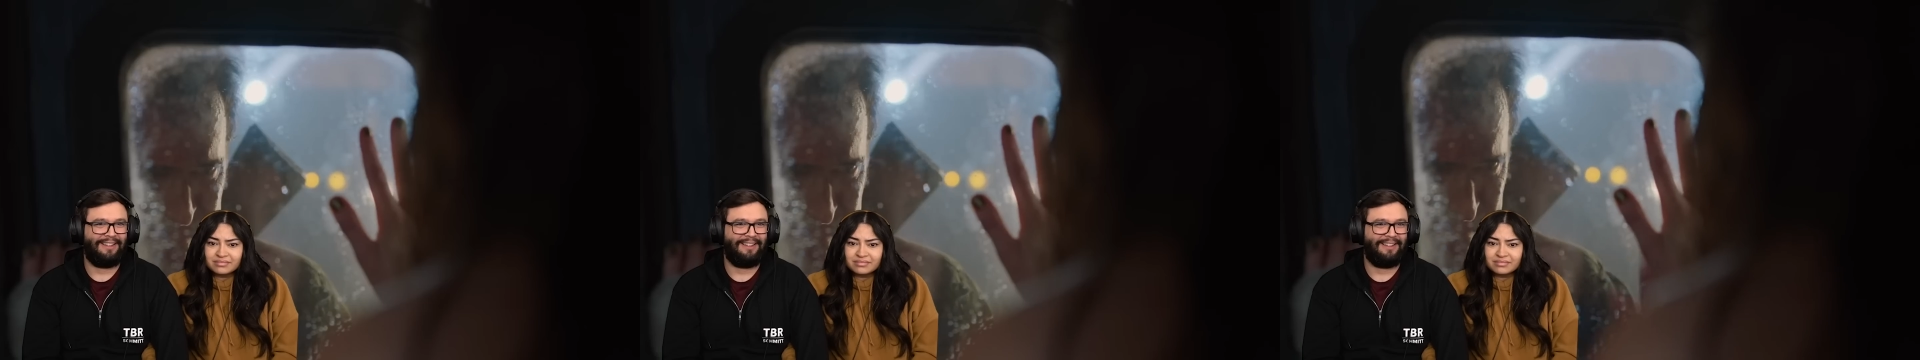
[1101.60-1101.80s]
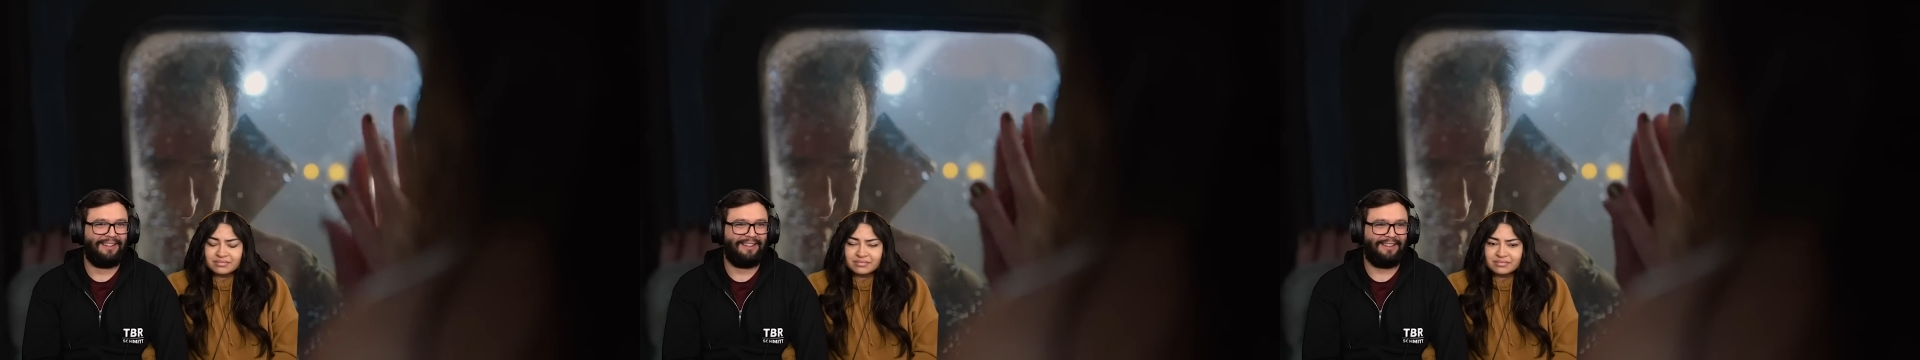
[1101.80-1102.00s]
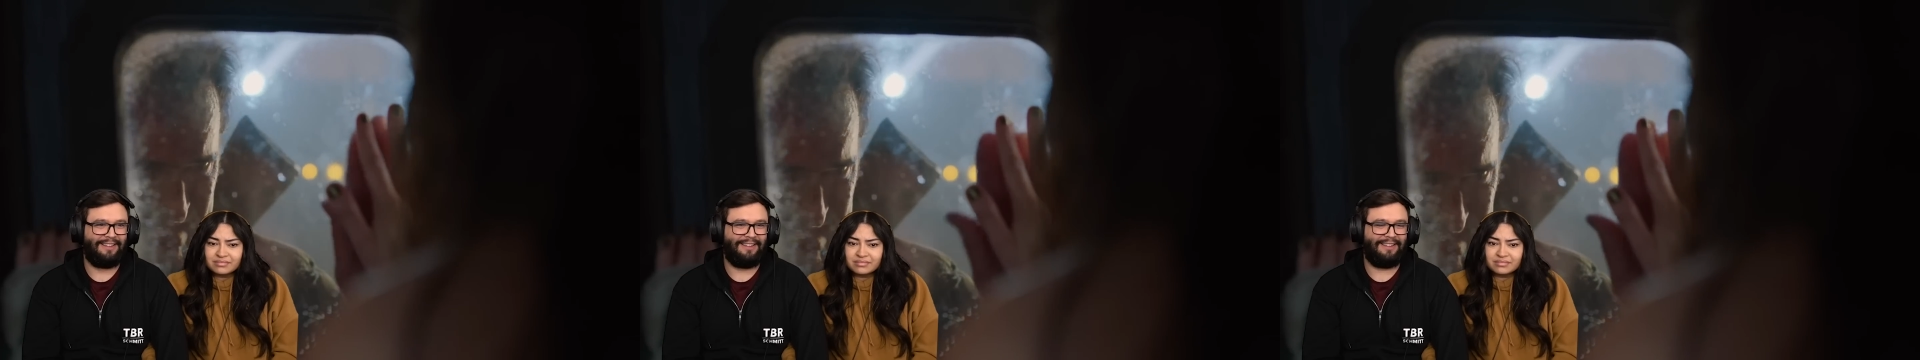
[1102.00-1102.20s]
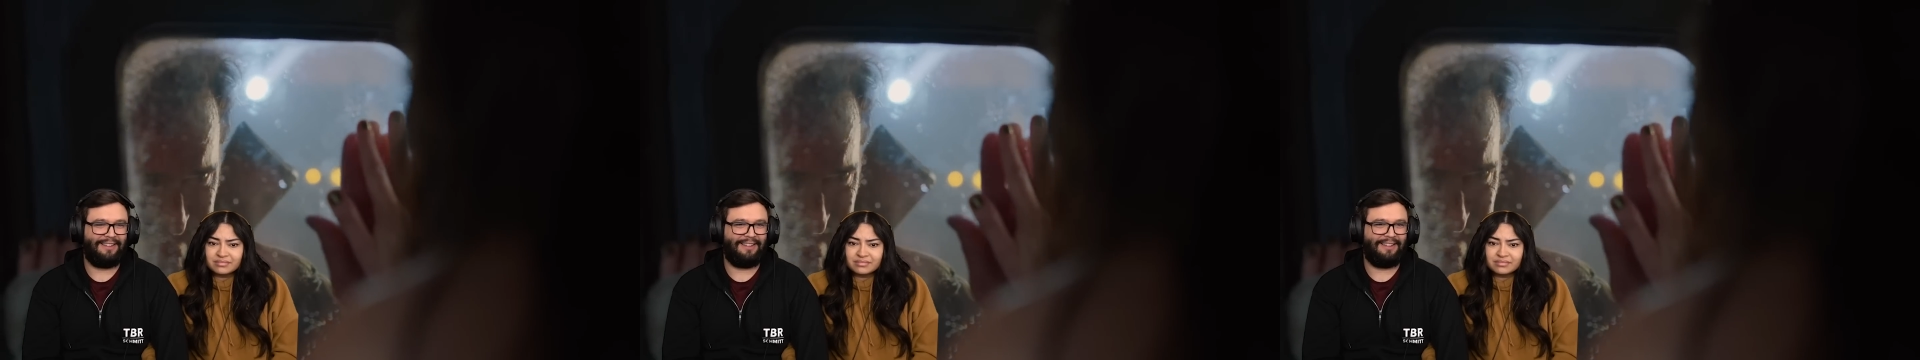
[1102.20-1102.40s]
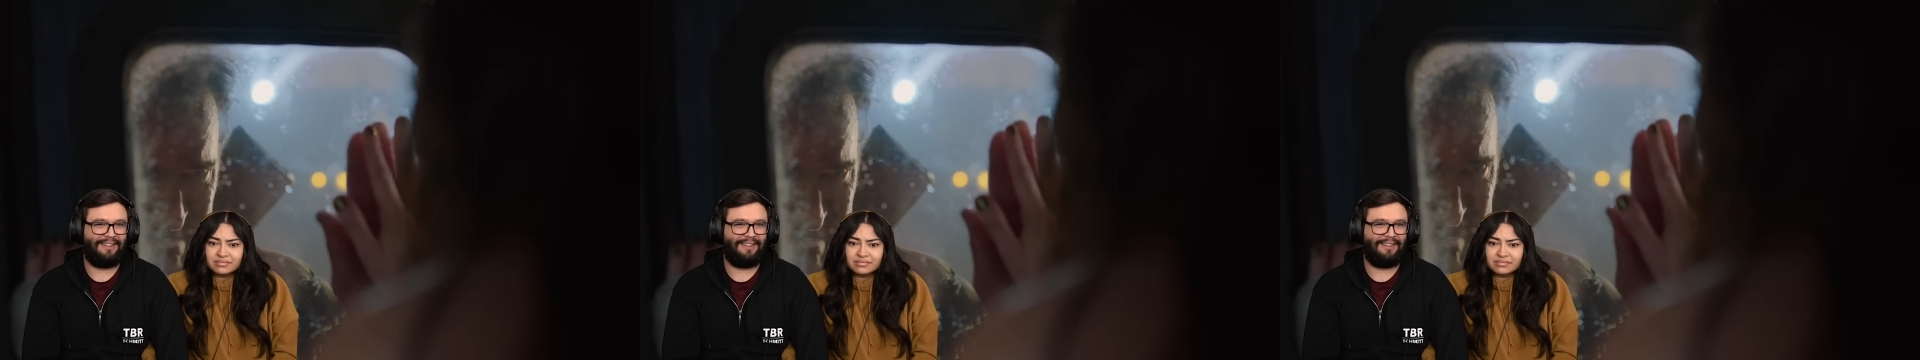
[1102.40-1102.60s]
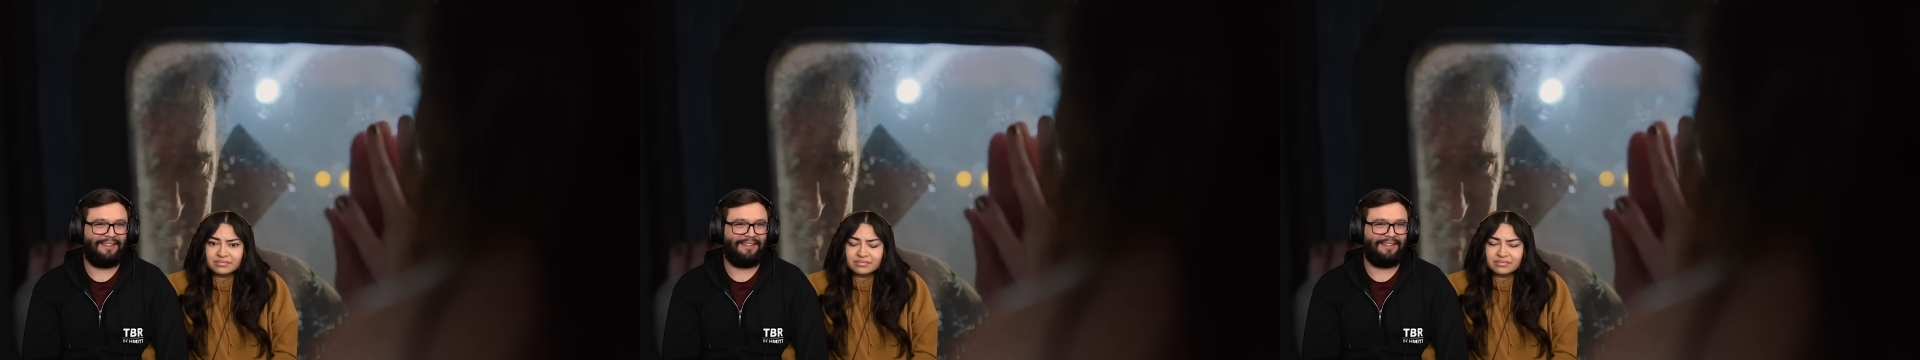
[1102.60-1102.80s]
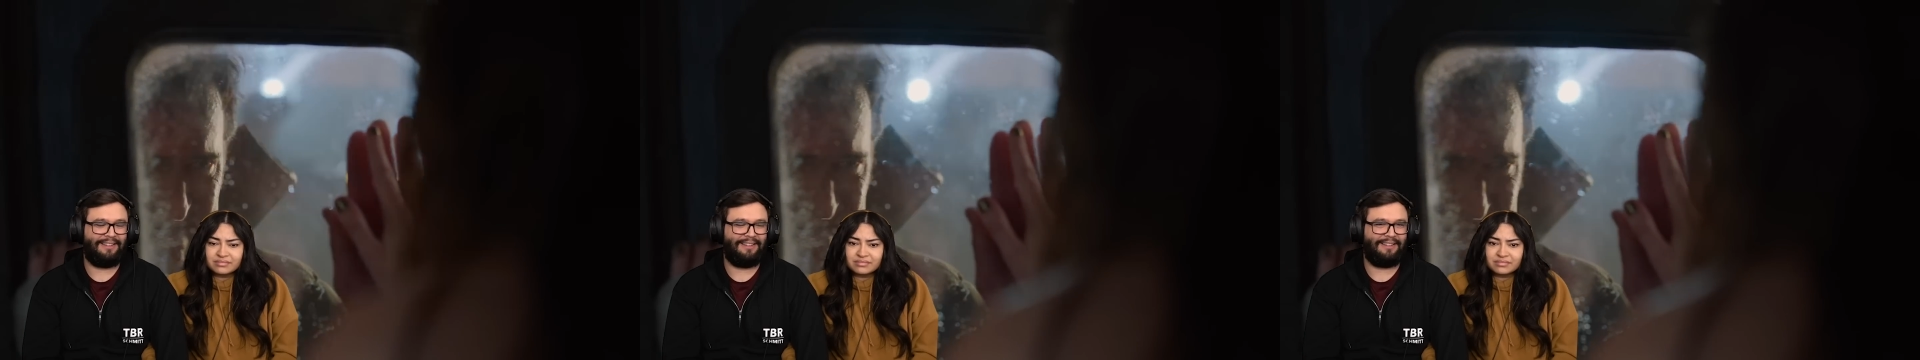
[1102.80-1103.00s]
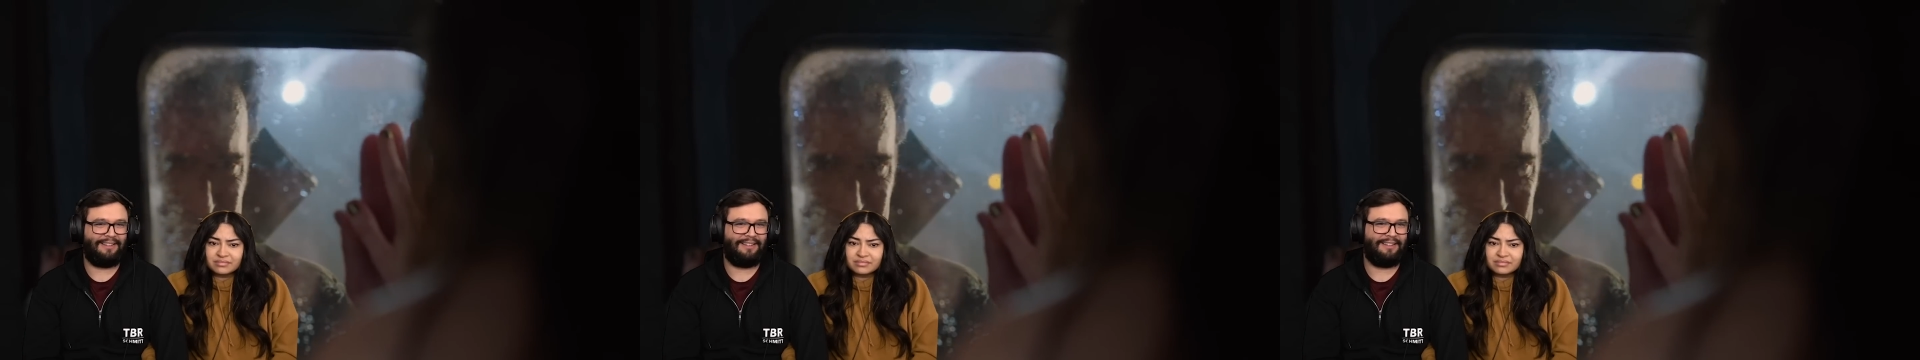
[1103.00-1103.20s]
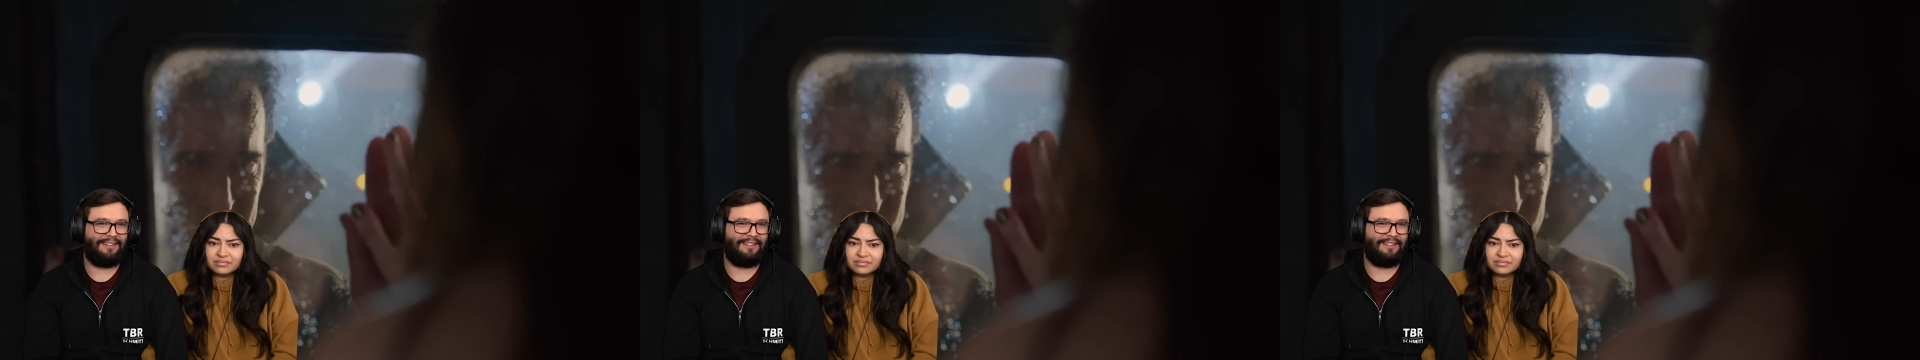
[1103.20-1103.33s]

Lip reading: (no one is talking)